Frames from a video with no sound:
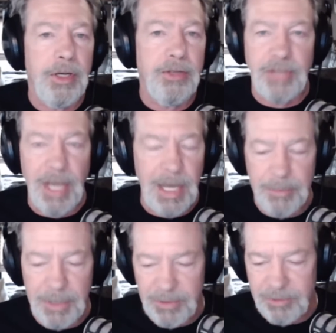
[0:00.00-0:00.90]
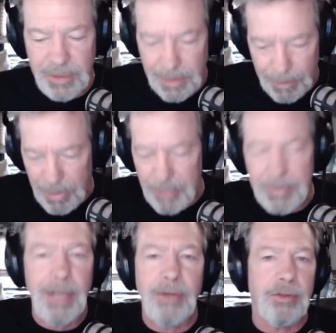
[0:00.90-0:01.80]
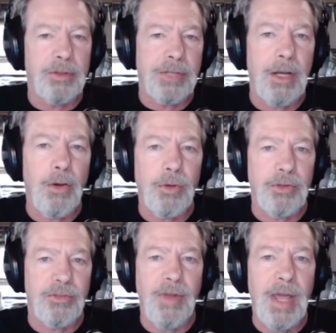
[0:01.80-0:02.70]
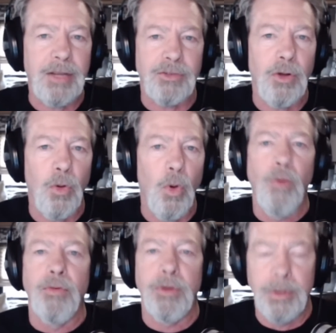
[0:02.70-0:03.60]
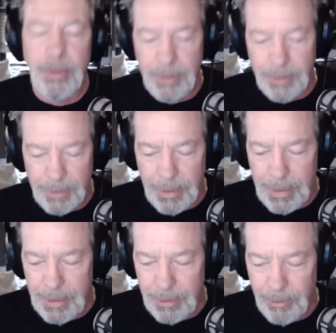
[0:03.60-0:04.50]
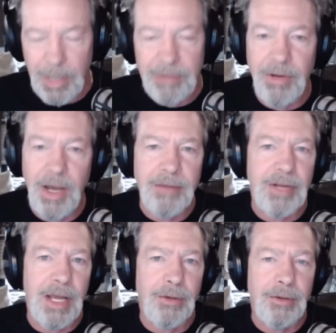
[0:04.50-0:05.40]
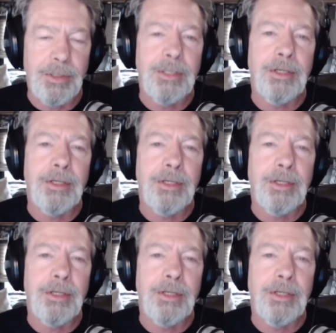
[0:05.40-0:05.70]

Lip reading: He's probably got his little orange flags all over Lot 5 now,